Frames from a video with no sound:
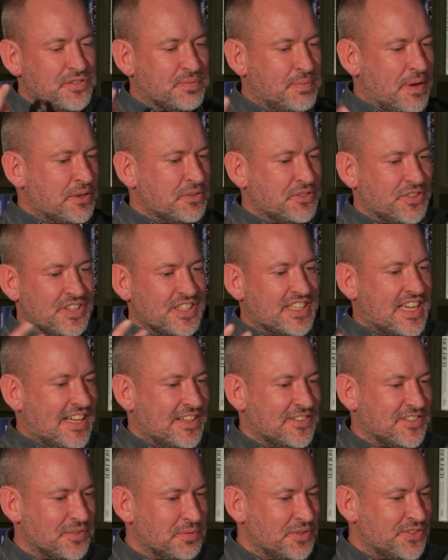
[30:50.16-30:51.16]
spoke to the
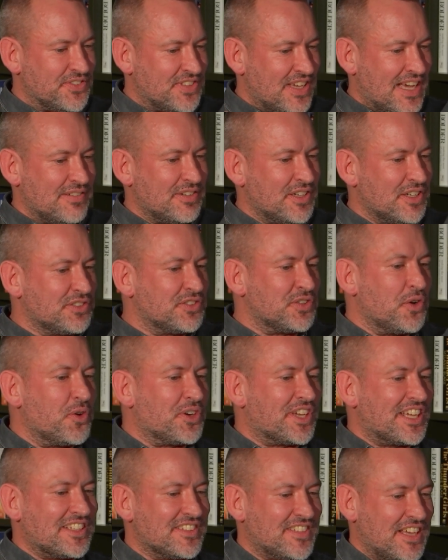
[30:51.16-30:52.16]
cancer was to have a
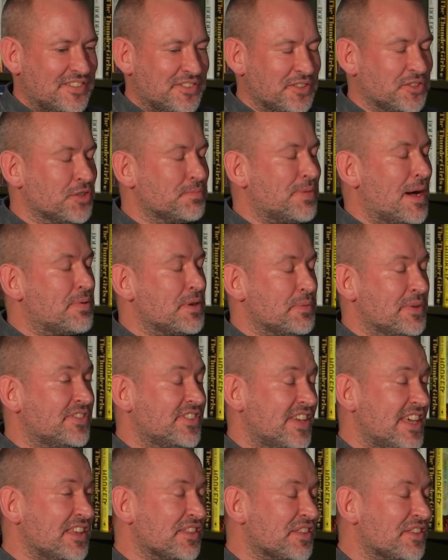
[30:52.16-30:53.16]
talking testicle puppet
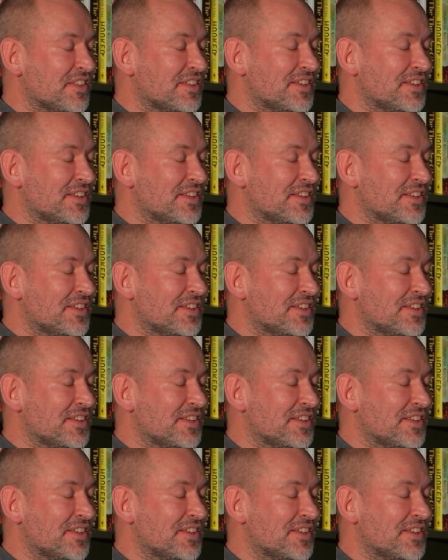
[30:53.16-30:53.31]
with teeth.